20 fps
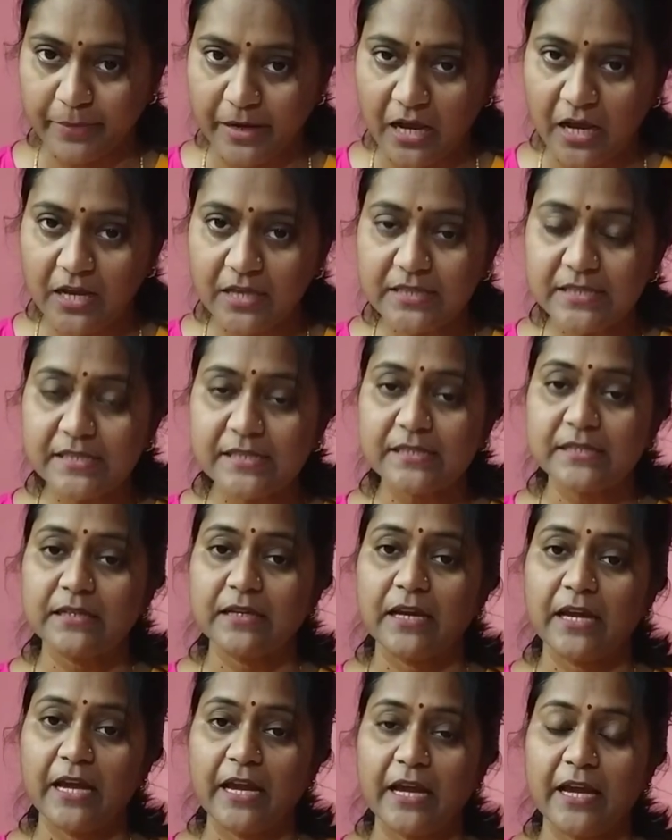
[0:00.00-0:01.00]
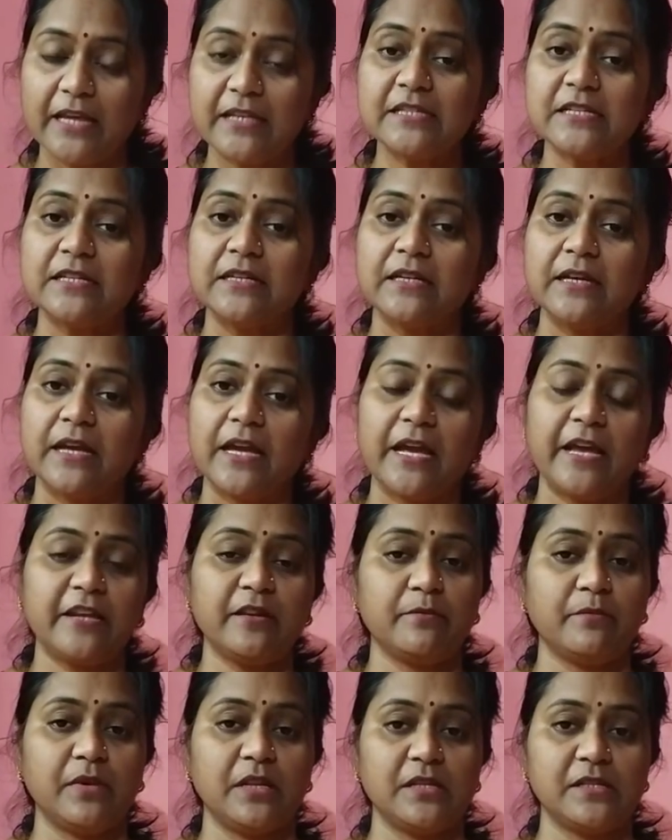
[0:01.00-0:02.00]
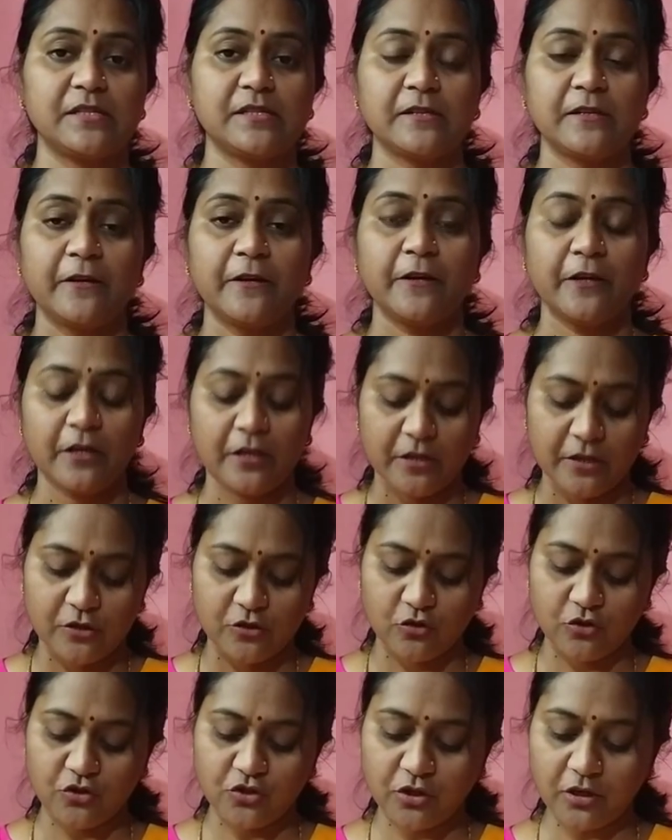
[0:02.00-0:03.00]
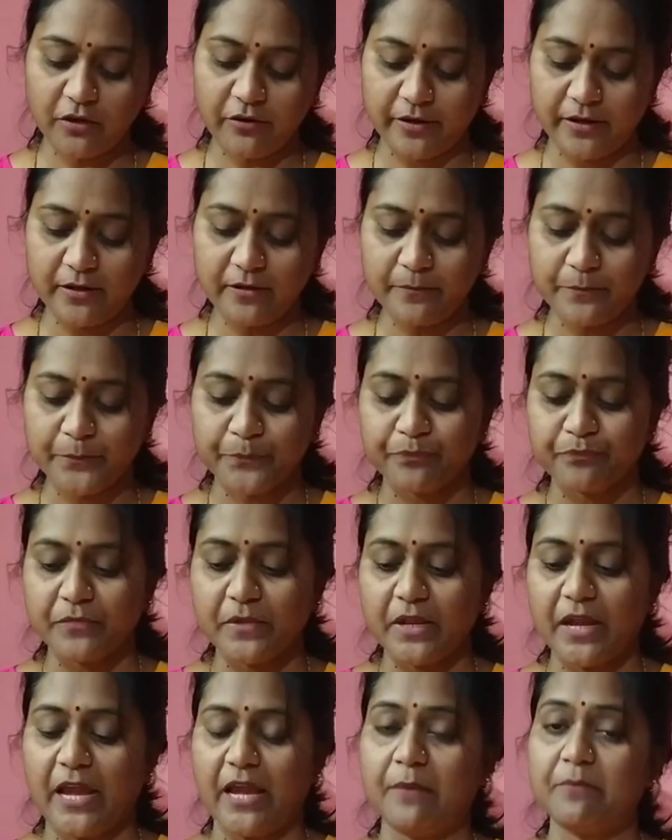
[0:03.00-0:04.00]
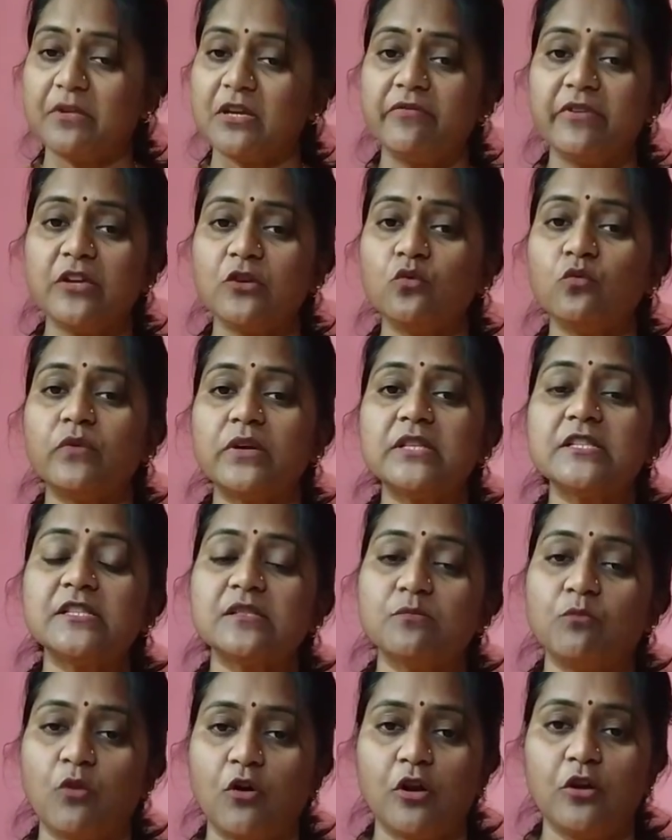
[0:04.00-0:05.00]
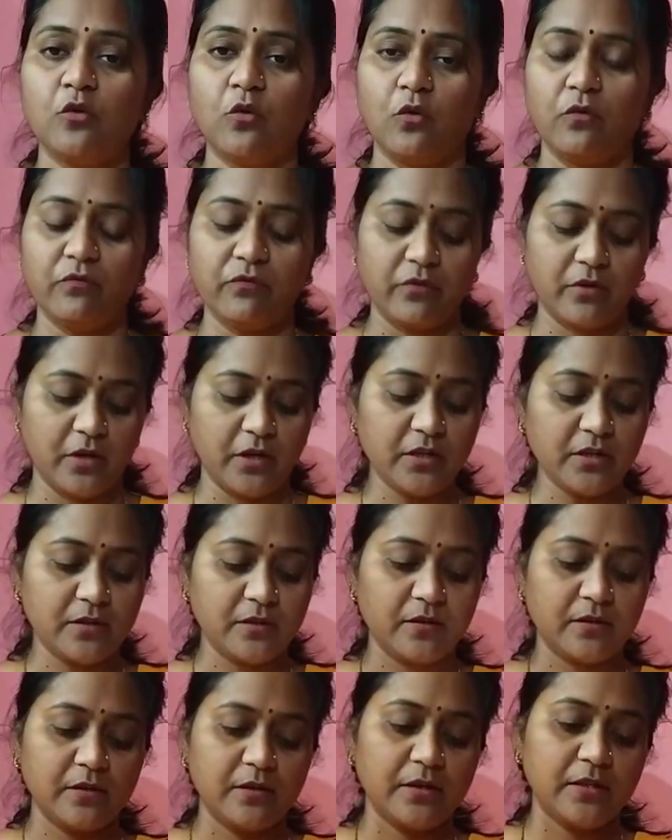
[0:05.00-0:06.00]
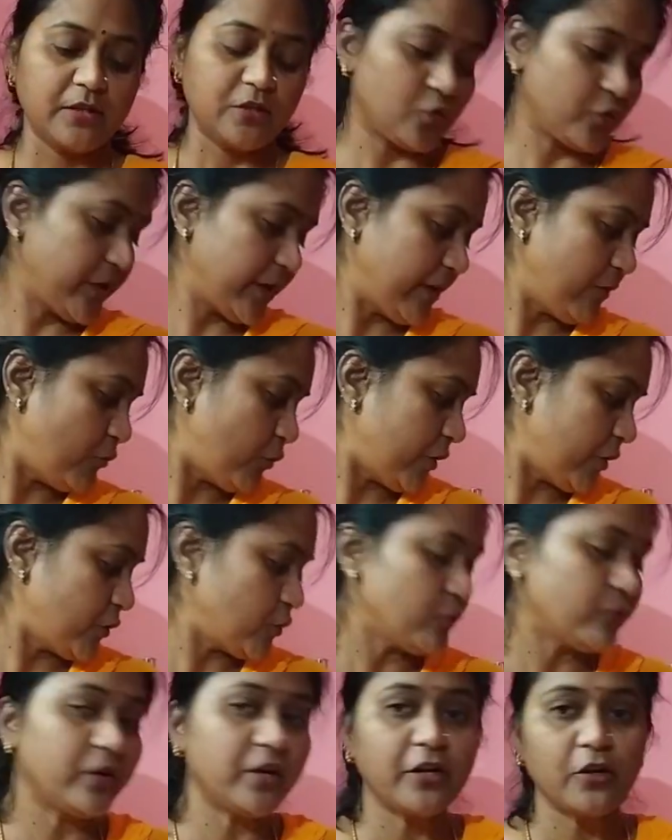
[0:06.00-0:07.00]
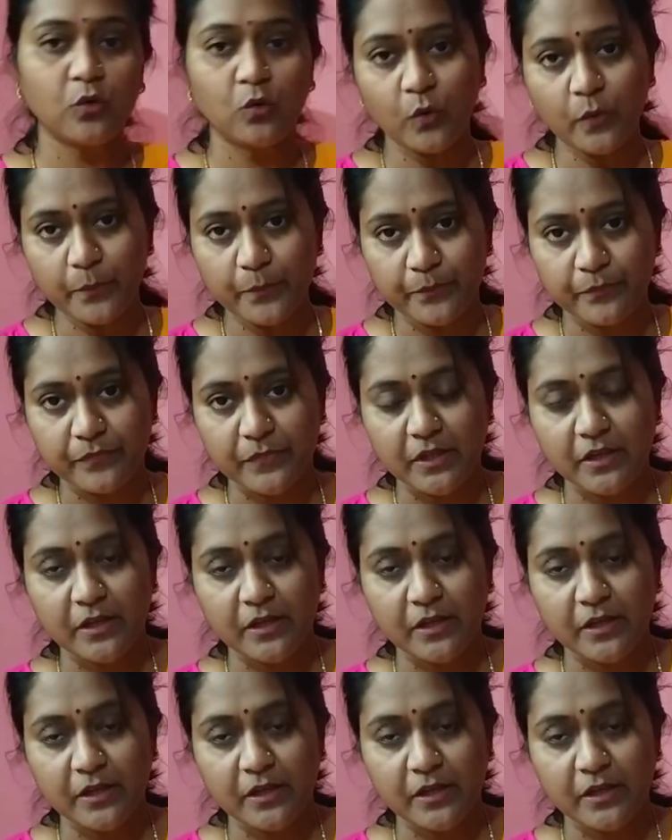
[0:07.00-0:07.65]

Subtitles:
plants and animals. So children, I am giving you one small homework. Today what you will do,